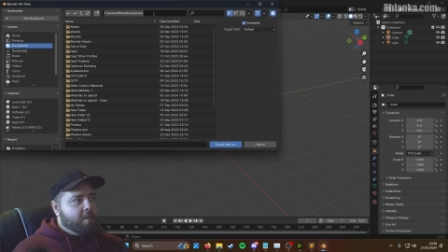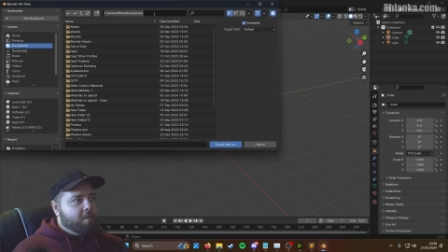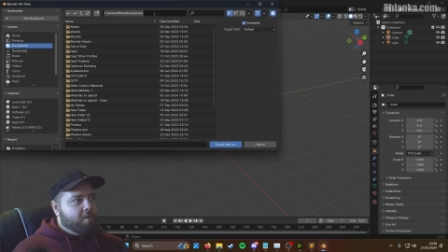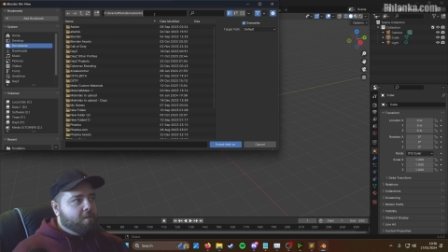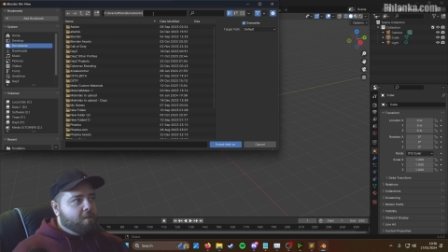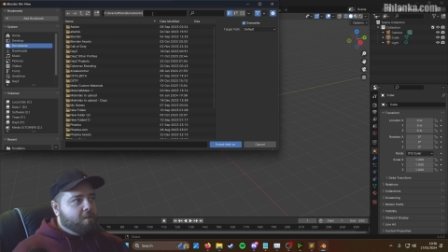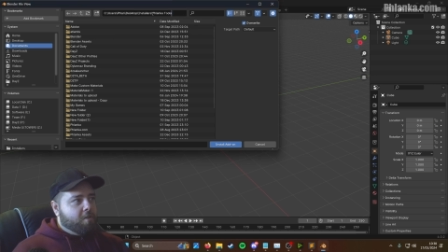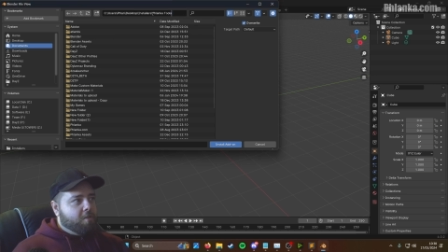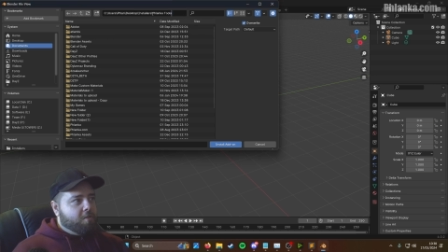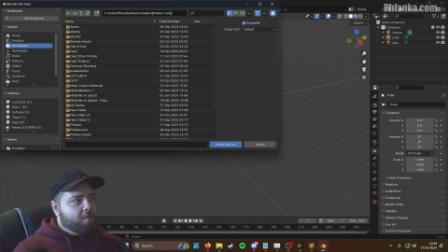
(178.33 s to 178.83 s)

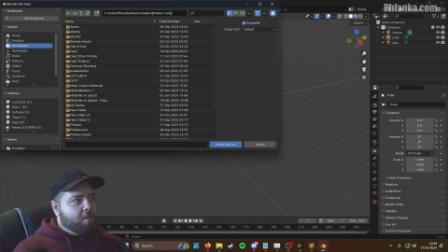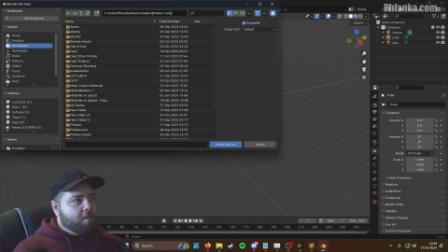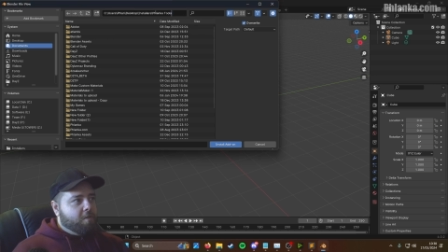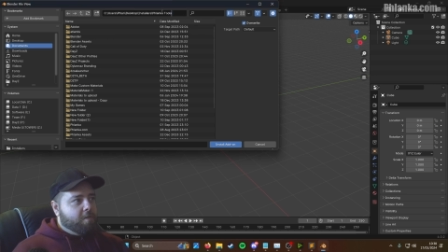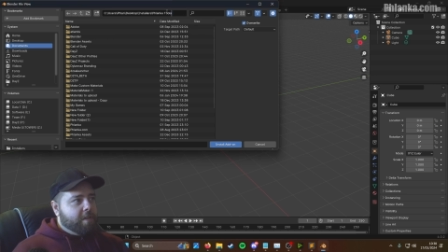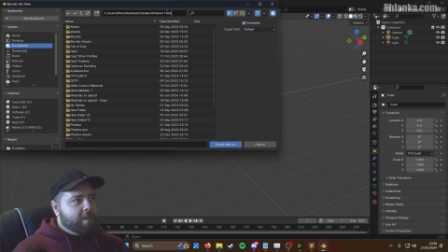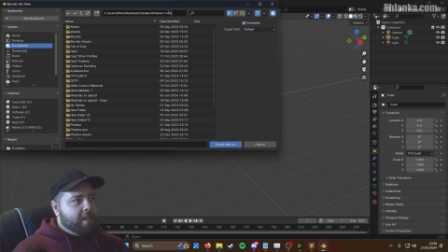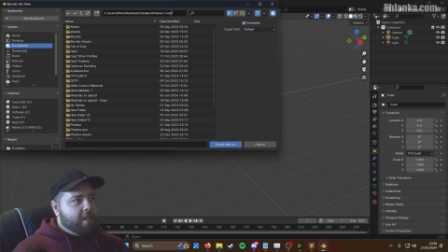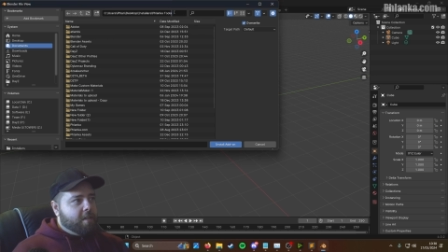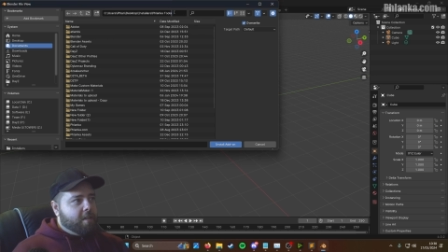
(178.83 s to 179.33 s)
So
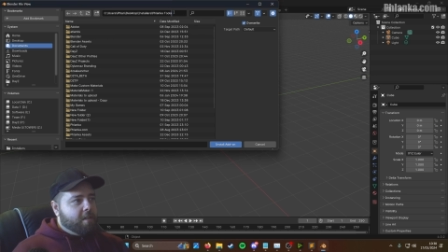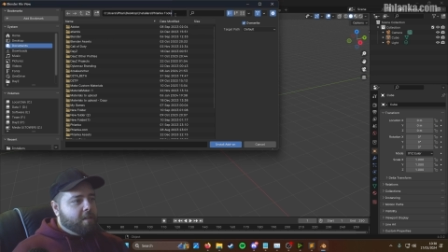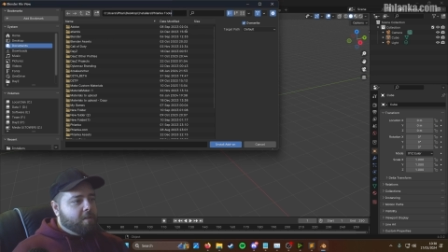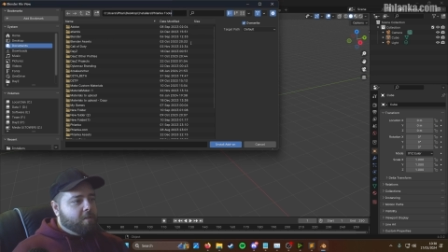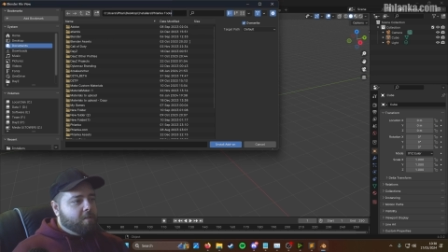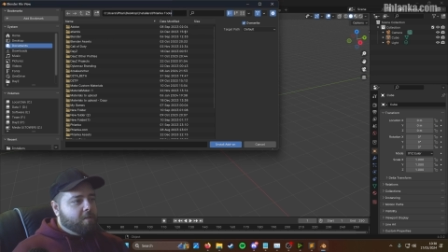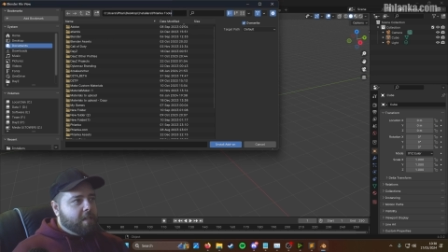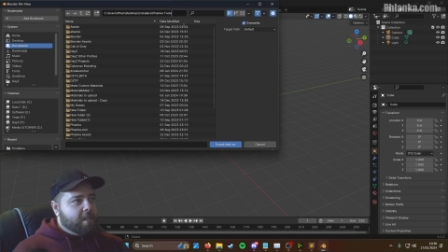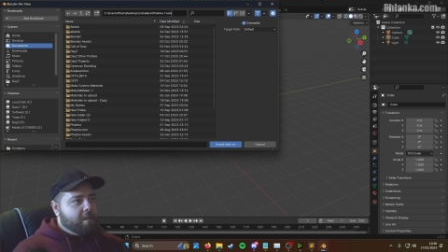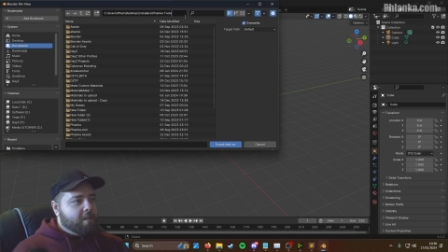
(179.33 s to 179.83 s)
Control V and it
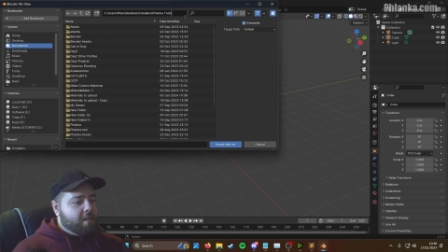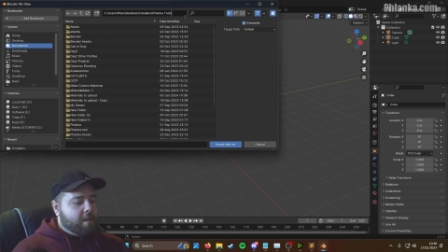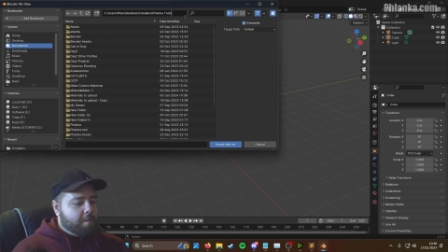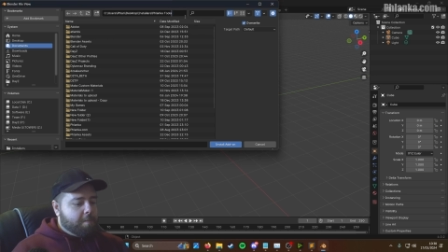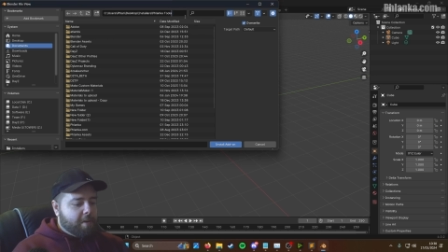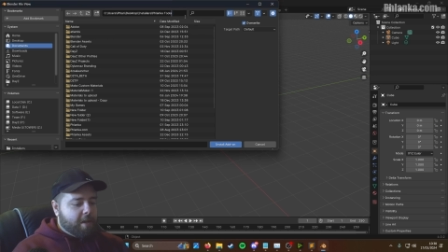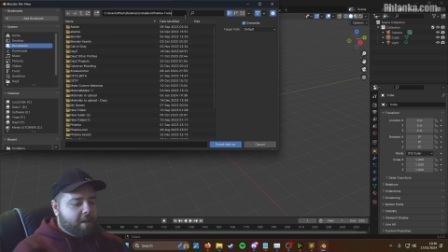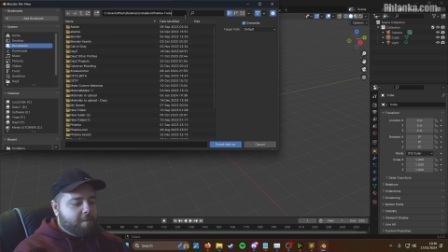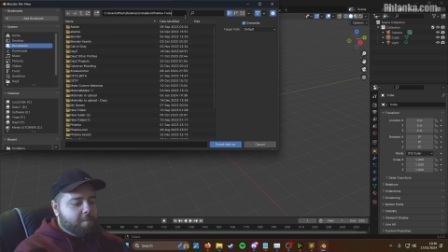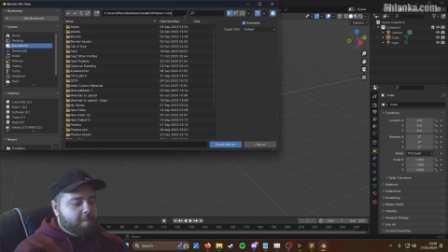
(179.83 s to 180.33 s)
will take you to
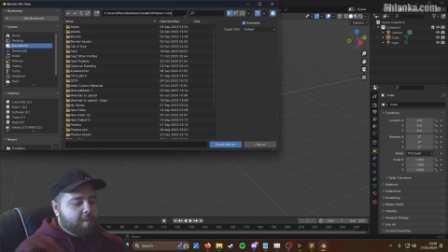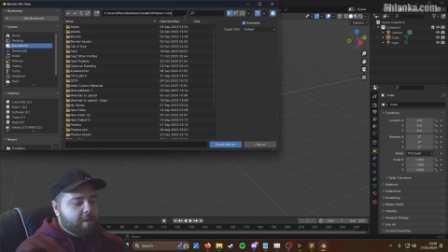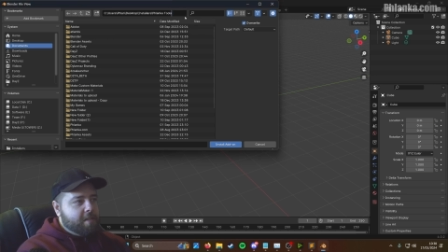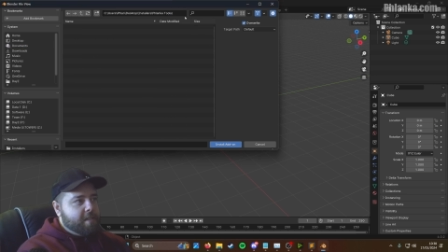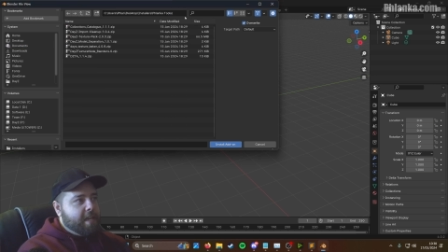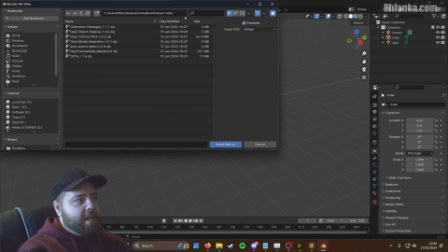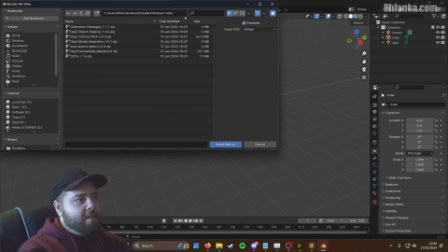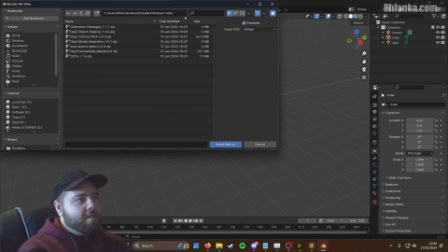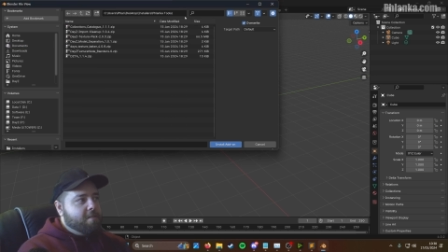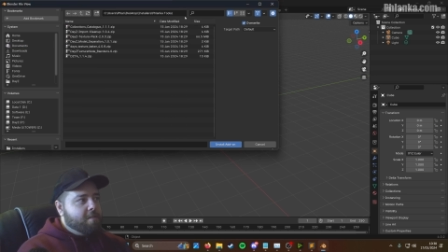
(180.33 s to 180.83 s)
that path.
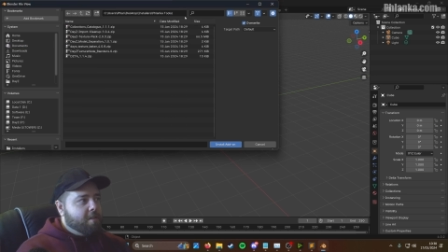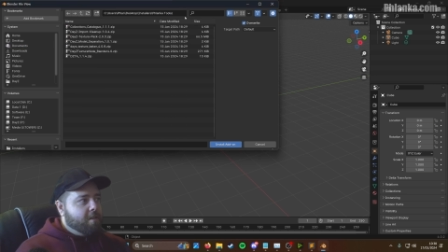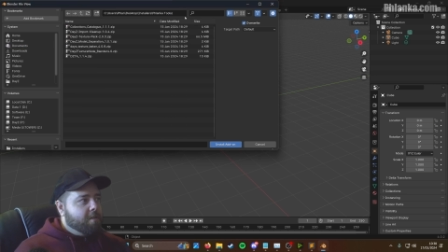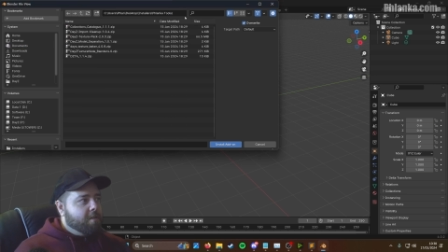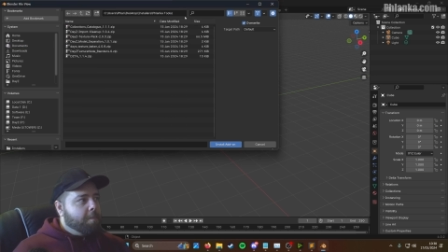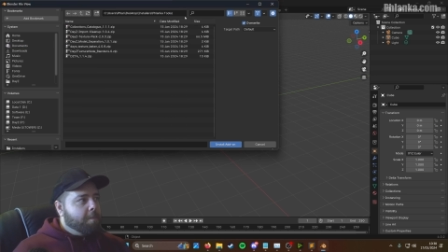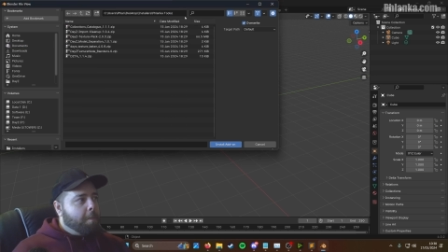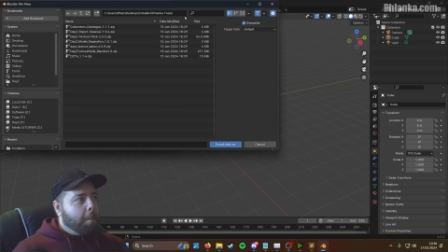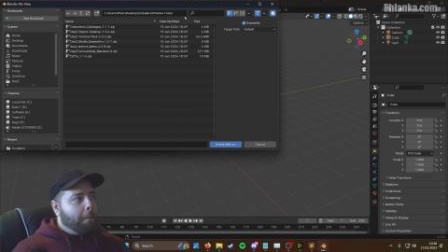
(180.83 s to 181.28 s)
Press Enter.